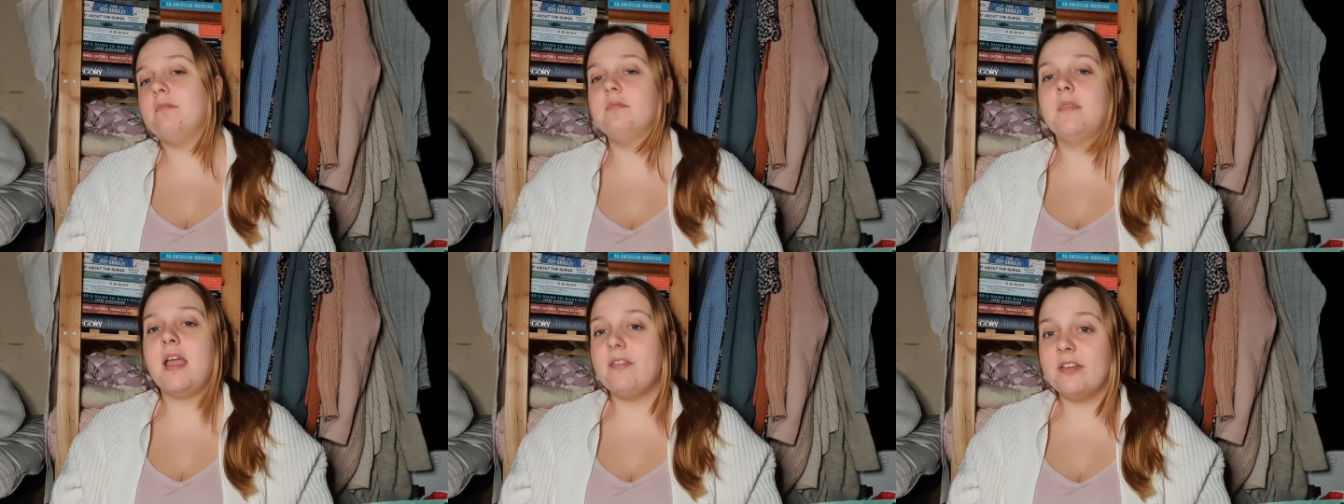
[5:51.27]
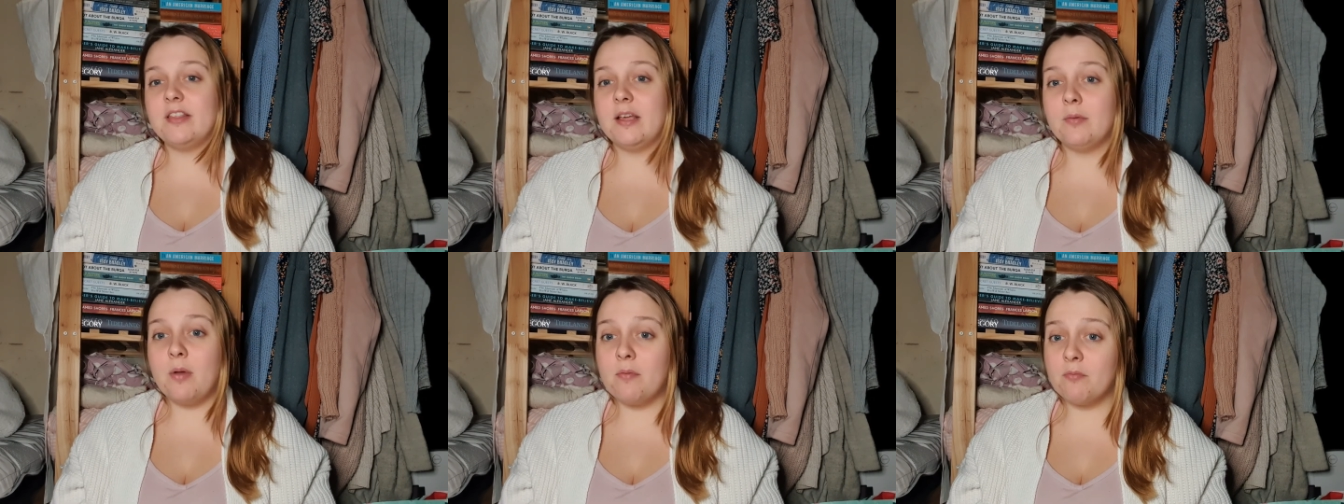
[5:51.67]

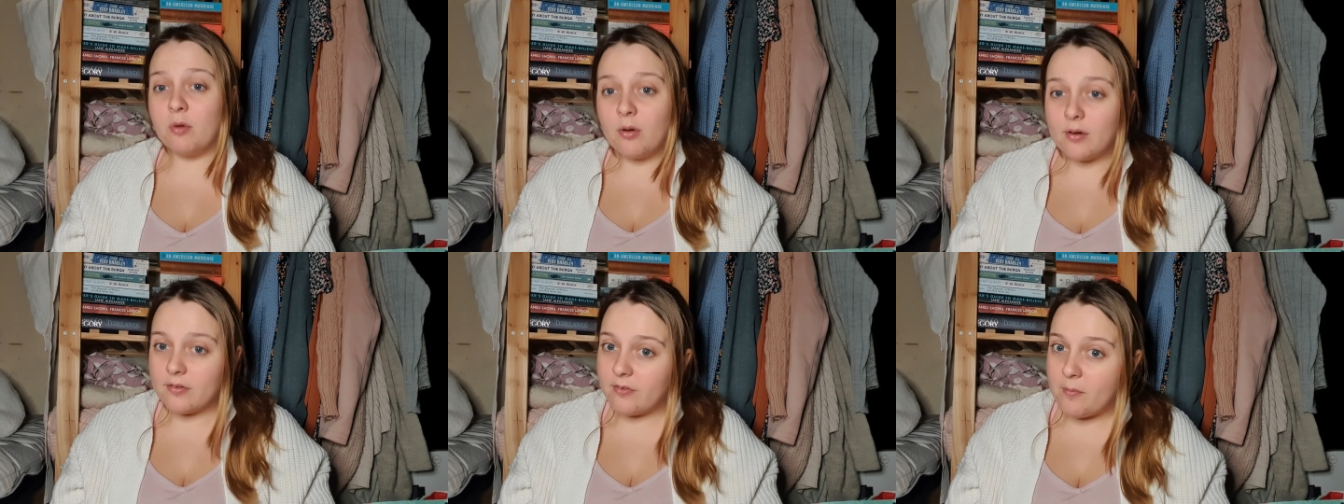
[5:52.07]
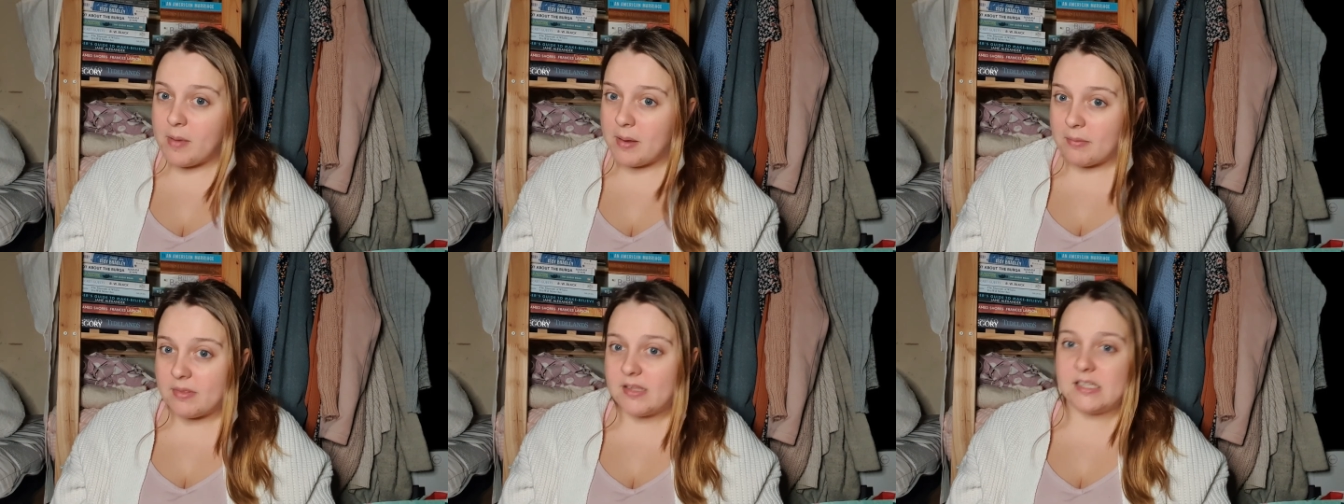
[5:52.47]
everything went wrong for
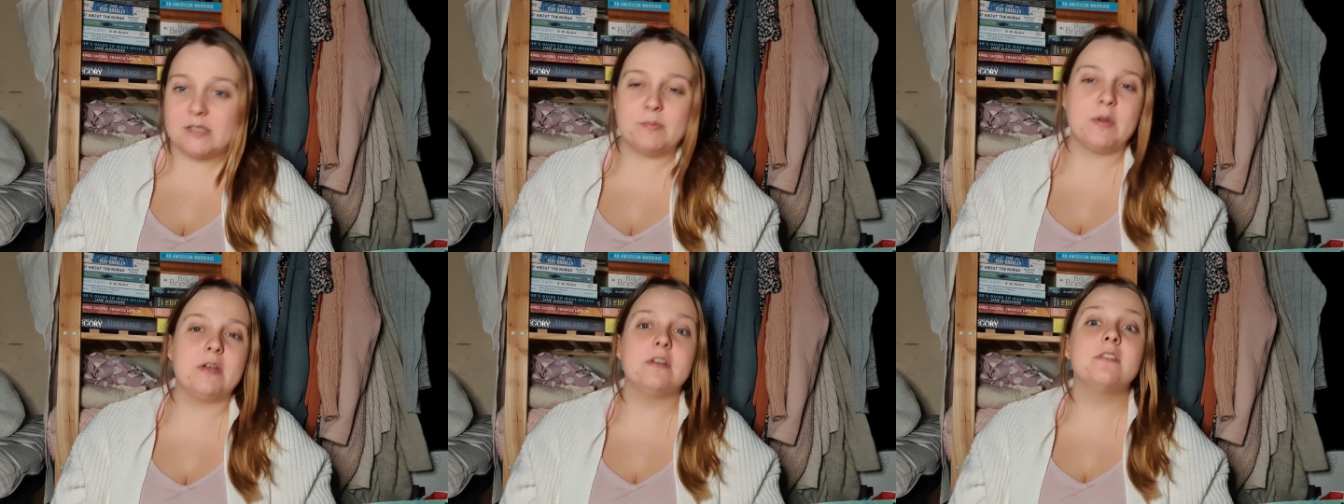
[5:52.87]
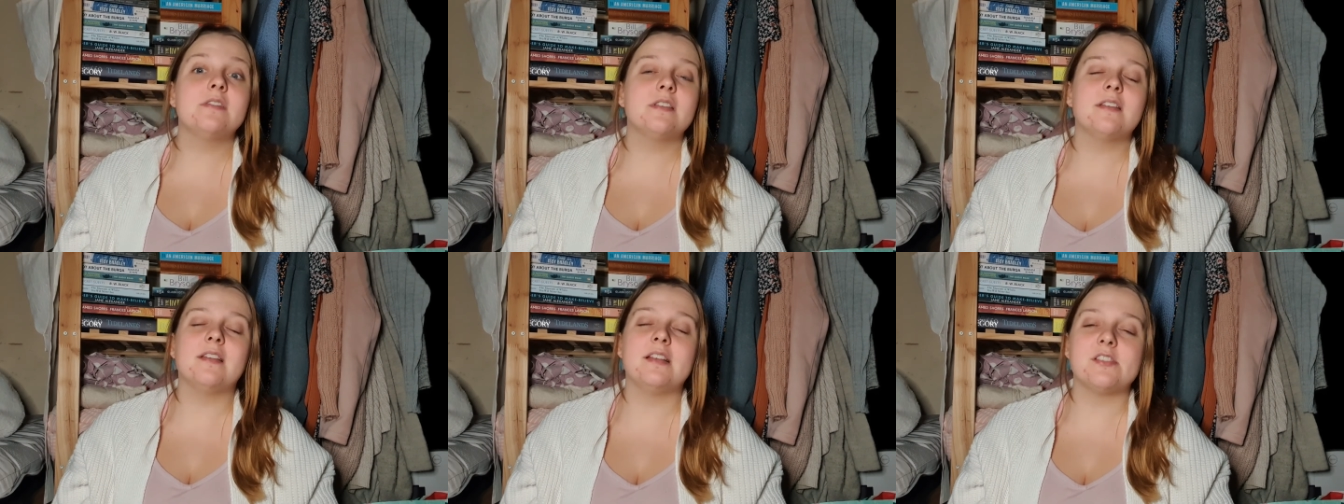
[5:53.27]
me with these books
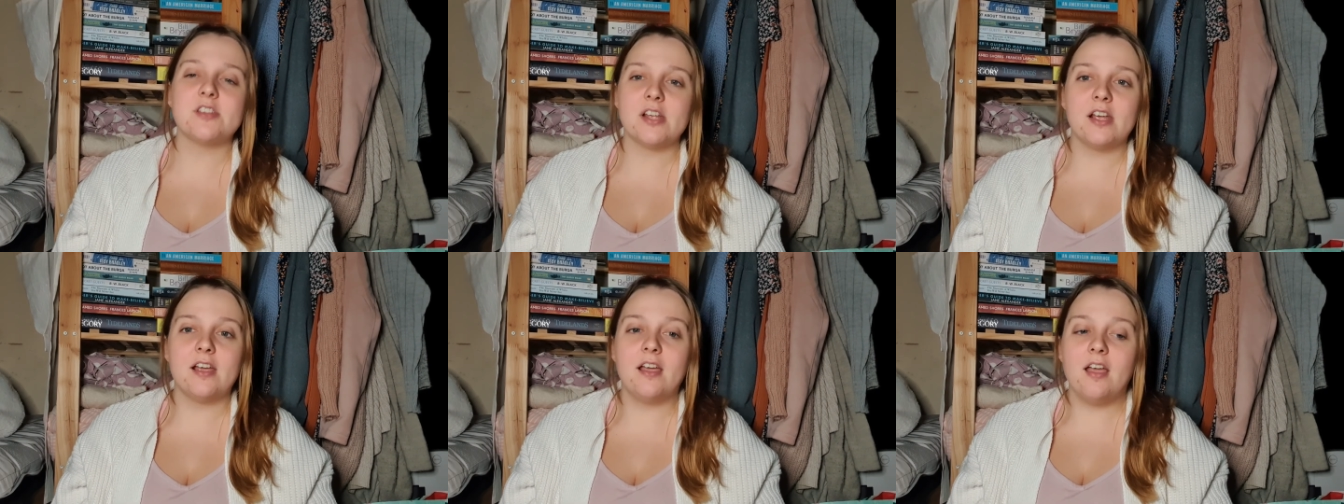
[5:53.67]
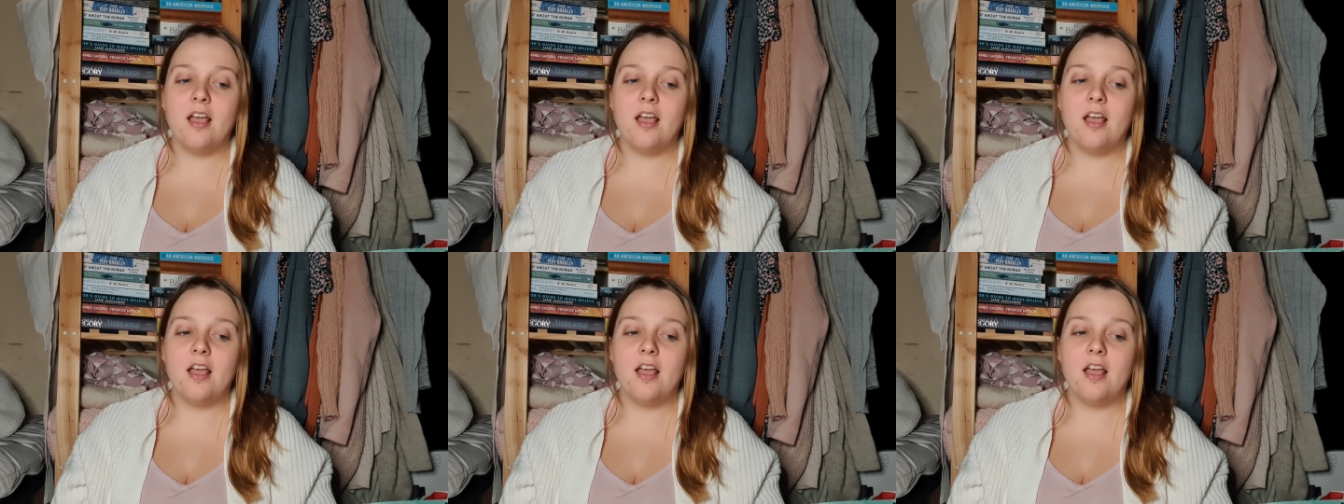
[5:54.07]
this year.